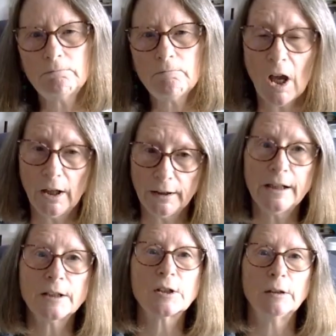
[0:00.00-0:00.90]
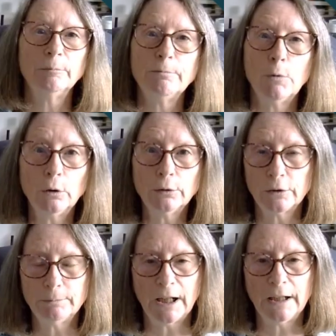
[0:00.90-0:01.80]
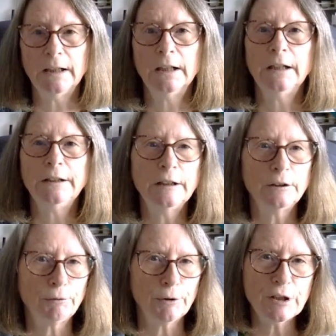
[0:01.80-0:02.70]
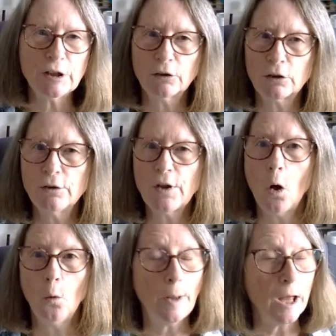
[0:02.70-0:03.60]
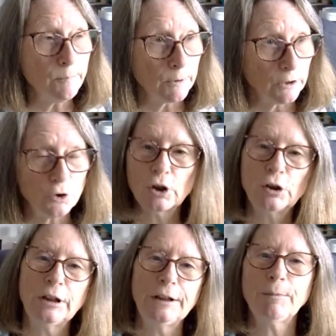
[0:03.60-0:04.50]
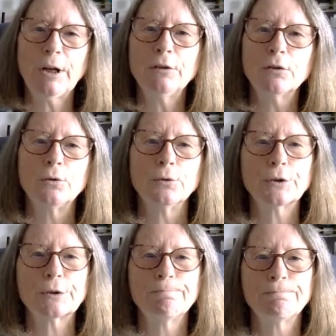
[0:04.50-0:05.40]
And here's some more from my year of reading through the whole Bible and journaling my thoughts.